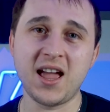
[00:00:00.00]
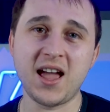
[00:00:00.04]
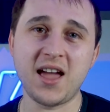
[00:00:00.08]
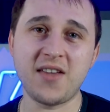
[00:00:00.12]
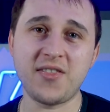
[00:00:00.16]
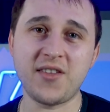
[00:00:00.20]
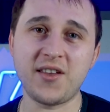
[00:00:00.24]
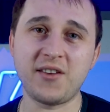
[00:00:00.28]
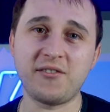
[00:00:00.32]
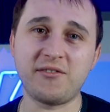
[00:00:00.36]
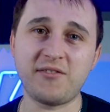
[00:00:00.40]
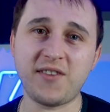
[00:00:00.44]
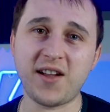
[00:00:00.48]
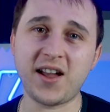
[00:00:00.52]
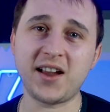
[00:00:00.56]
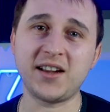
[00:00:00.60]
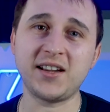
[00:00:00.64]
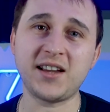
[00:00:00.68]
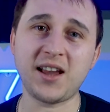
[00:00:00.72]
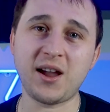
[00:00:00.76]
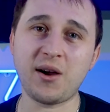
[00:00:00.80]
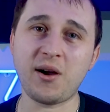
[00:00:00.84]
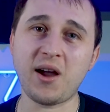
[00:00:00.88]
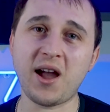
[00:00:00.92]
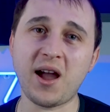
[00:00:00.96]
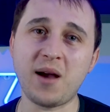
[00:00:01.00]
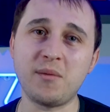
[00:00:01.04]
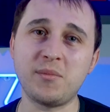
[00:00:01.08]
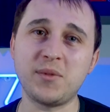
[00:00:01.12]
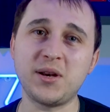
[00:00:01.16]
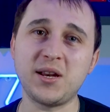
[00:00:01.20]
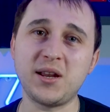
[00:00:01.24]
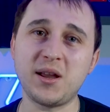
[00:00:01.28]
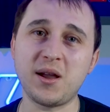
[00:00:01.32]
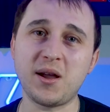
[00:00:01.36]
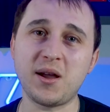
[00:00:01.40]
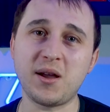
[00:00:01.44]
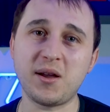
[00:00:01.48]
and then find out how
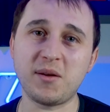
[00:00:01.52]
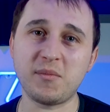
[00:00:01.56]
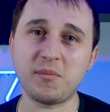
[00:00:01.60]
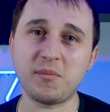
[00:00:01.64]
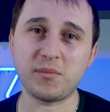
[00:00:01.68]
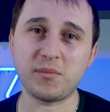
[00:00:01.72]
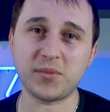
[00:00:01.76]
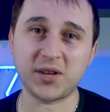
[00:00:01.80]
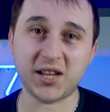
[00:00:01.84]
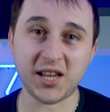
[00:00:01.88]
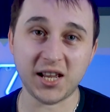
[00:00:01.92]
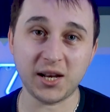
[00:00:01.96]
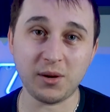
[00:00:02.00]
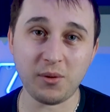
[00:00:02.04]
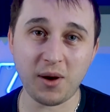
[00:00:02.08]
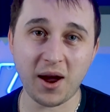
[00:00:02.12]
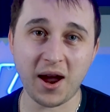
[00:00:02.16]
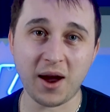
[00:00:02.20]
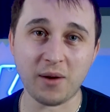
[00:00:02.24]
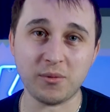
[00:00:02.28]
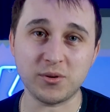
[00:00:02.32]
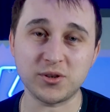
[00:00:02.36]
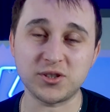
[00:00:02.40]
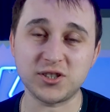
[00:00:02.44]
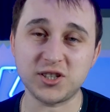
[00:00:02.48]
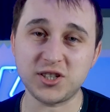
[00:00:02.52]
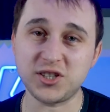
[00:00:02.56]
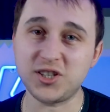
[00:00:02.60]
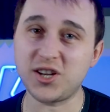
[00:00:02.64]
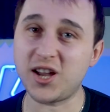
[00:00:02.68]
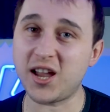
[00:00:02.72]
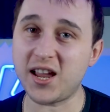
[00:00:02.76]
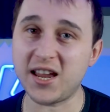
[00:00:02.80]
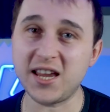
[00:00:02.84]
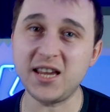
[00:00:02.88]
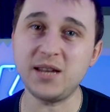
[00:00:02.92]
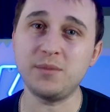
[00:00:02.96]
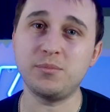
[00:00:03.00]
many kilowatt hours
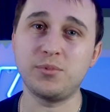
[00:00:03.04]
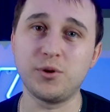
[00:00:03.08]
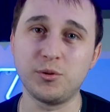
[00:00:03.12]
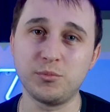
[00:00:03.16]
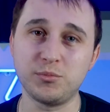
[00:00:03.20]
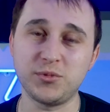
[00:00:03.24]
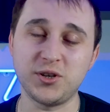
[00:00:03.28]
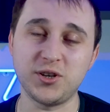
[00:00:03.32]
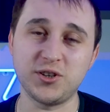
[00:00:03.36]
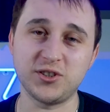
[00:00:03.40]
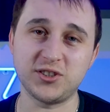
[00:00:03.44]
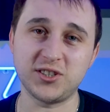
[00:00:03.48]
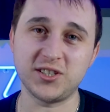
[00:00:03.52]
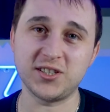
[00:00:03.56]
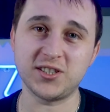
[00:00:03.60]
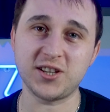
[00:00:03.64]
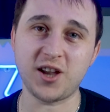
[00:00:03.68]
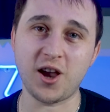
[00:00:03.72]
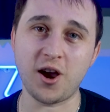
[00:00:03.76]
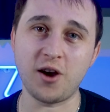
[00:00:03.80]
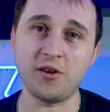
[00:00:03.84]
your heat pump uses